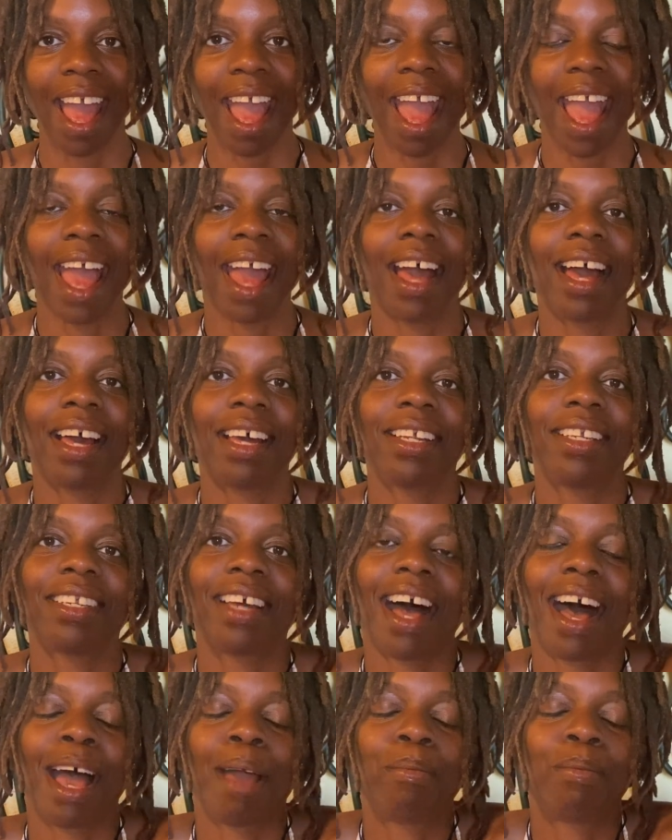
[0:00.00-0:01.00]
and
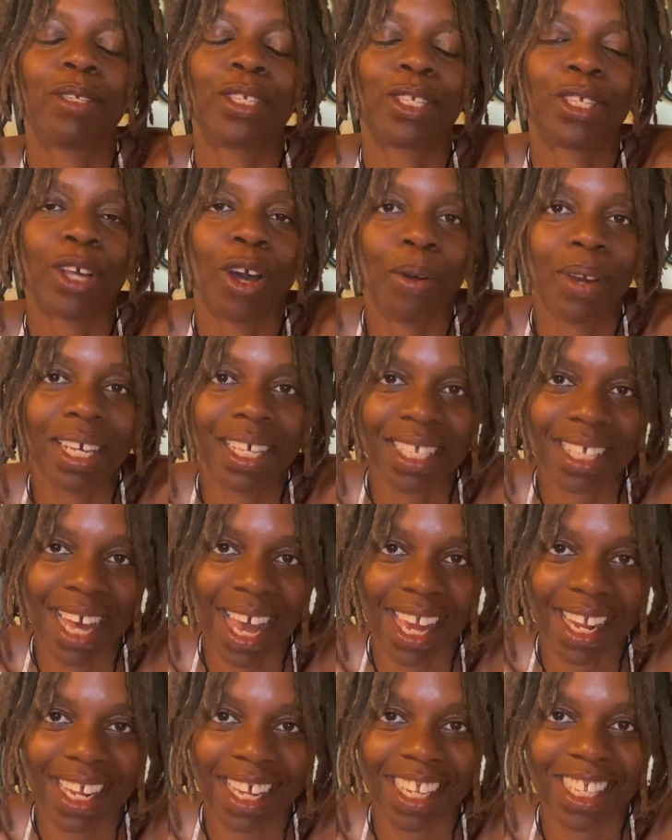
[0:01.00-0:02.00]
I'm so
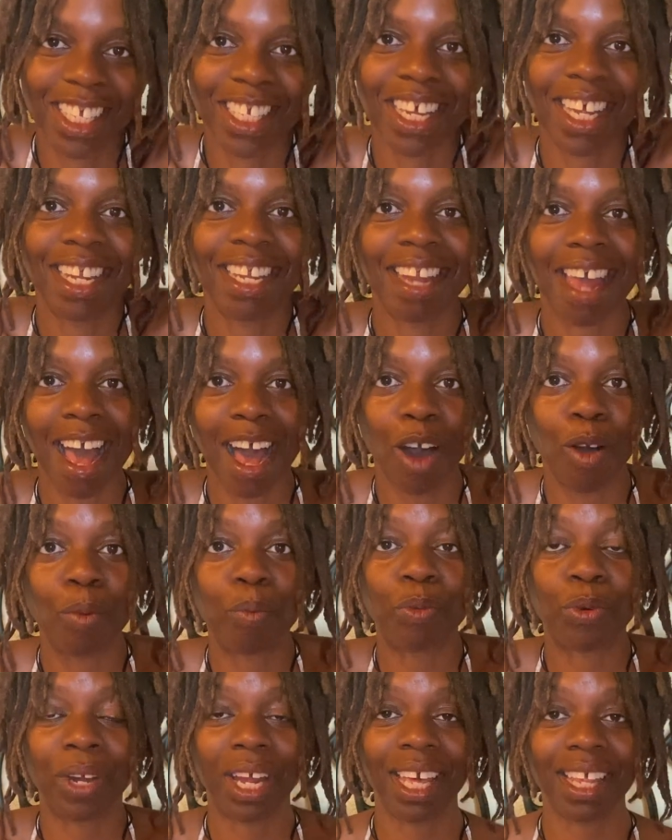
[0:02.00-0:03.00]
excited to now
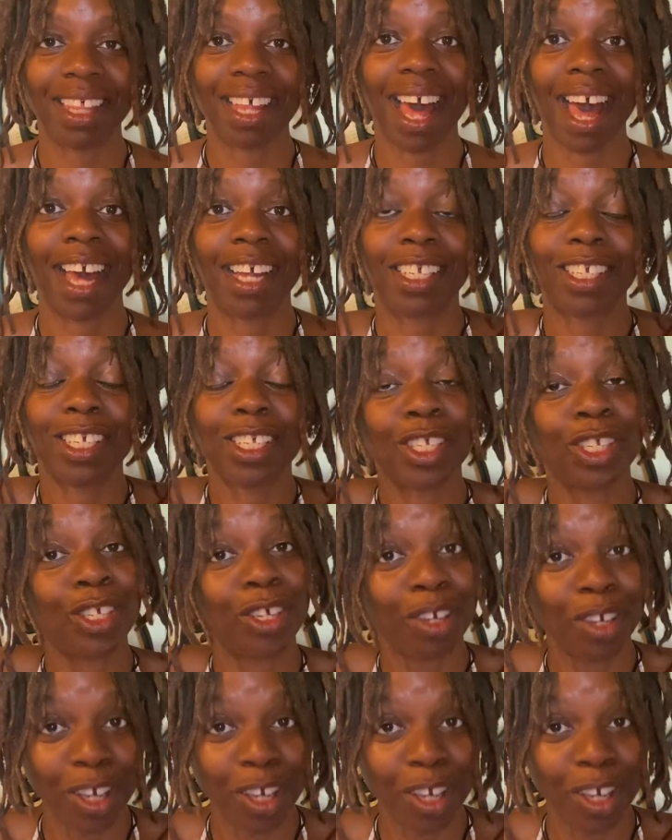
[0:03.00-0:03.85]
bring that to